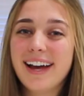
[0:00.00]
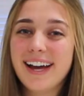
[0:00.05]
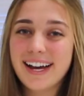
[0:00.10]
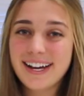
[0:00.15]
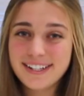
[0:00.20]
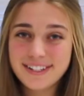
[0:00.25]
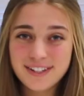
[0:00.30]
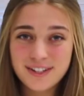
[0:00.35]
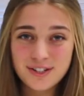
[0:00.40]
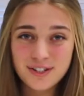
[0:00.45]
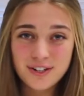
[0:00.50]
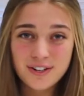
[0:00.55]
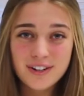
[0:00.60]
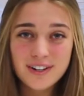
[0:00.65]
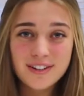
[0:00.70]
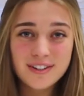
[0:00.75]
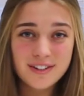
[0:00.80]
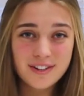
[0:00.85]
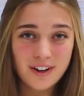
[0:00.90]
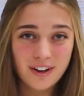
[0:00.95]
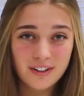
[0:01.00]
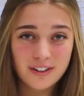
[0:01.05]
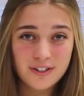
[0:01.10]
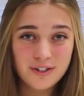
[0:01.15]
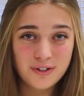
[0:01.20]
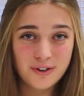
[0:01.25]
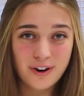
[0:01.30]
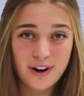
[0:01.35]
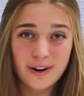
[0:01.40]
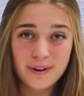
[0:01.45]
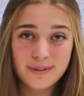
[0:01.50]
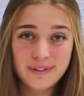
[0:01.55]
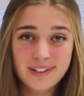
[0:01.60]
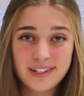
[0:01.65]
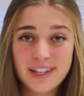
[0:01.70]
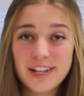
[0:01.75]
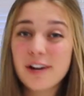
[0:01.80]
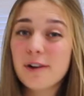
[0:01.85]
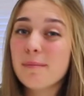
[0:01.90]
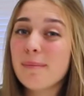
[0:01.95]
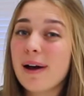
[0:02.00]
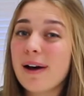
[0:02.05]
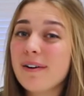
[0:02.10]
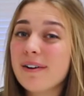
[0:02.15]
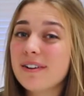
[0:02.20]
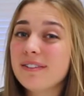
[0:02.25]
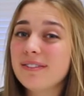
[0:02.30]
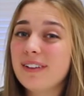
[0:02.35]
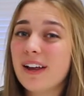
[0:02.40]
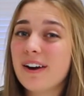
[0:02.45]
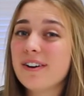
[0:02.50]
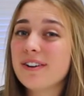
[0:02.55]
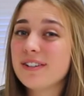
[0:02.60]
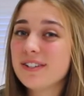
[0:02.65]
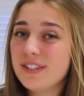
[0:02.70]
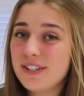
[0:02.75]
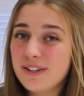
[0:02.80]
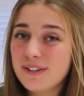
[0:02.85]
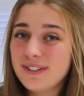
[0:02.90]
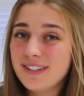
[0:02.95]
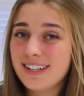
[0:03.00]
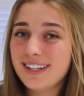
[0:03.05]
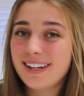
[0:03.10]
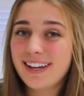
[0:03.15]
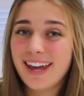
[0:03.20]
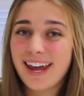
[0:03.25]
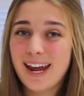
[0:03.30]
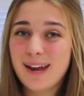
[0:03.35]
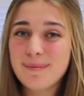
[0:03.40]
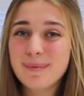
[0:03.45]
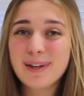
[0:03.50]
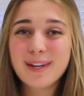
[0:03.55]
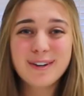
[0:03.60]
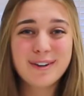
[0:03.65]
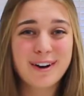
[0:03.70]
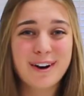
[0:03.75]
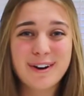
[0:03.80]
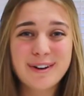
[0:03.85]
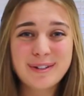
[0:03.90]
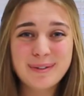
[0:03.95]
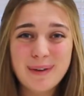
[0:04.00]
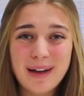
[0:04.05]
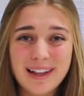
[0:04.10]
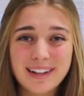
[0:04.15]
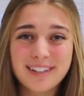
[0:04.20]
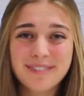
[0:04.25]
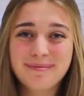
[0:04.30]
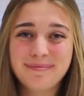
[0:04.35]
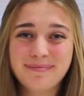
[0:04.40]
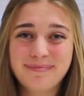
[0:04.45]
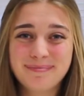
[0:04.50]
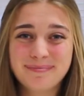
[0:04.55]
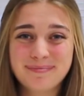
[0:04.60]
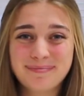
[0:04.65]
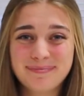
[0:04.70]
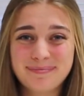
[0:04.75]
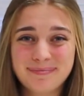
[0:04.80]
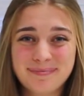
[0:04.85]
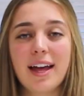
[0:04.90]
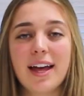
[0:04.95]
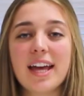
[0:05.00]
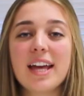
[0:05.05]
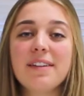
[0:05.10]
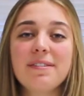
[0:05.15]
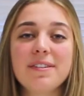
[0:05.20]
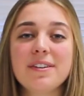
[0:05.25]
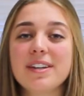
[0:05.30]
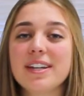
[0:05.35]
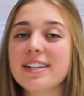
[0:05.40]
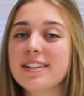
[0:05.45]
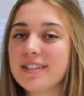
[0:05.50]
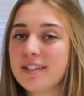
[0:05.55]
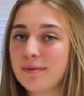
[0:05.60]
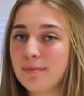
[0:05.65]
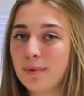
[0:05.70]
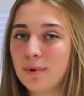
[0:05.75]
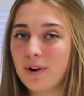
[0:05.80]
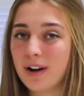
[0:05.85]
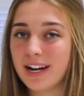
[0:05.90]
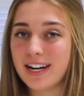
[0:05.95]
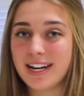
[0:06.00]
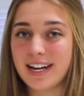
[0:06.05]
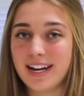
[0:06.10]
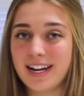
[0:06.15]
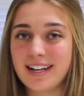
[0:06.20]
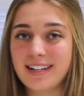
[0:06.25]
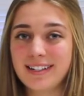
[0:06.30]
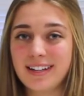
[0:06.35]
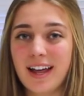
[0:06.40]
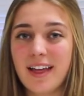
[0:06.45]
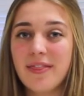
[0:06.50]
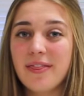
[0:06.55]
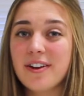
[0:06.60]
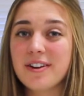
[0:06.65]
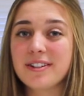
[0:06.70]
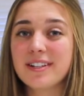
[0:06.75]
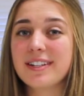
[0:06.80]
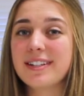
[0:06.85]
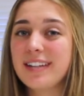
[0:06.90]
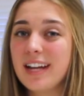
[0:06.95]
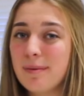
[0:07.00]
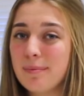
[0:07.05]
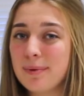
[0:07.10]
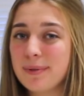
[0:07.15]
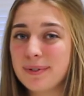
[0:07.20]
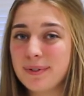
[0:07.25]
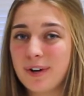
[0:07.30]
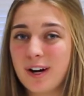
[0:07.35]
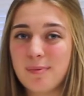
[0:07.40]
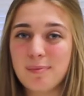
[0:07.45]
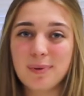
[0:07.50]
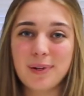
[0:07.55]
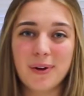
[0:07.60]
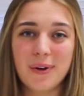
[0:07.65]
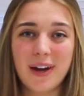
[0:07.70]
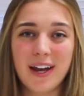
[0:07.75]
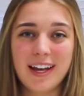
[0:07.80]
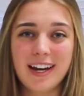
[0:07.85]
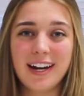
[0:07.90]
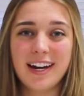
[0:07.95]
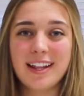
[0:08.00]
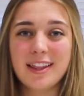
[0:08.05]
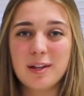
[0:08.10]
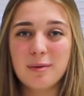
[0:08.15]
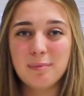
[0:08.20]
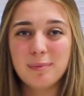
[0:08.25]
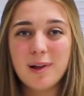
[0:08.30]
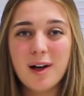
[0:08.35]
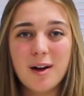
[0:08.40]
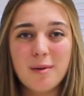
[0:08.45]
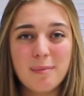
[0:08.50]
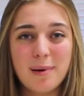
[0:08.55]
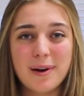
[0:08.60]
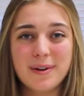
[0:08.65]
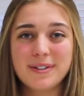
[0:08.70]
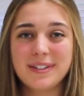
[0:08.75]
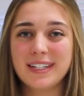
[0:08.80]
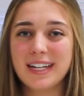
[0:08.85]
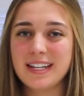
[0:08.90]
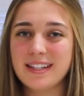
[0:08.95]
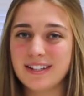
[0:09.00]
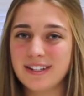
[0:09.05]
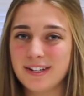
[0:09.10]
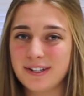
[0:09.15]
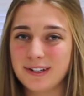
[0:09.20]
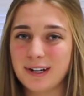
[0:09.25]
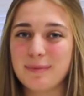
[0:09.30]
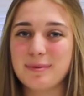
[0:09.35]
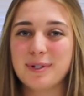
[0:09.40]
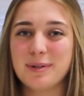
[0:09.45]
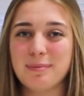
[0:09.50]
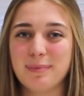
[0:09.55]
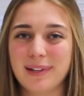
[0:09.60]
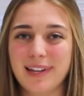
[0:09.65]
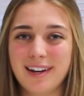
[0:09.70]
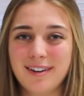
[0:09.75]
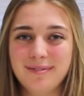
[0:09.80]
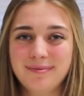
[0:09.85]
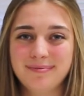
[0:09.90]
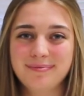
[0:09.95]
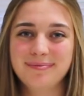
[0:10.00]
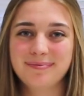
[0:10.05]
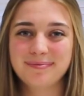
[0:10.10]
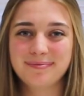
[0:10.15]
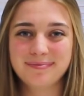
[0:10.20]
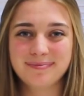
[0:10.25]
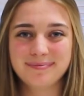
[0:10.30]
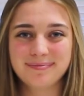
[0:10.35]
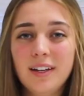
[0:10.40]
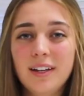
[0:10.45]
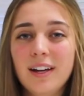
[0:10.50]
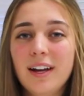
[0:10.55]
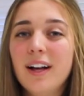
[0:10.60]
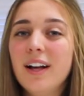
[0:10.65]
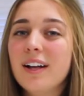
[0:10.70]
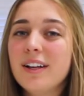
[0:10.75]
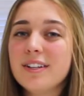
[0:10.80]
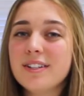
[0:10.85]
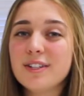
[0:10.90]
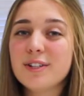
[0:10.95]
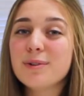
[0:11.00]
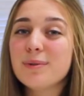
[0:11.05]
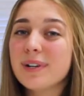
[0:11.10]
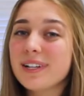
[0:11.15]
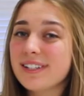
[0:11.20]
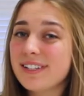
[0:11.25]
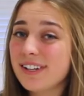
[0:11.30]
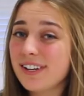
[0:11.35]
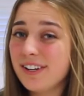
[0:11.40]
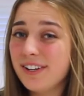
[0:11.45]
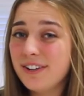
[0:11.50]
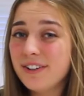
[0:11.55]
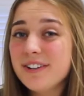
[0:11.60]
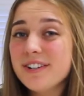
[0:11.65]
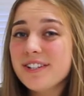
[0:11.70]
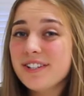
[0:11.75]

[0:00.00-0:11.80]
As the student's knowledge grows, the amount of letters used in the game could grow as well. If you need some more ideas, there's a sample script located in the blog post in the description below. So what did your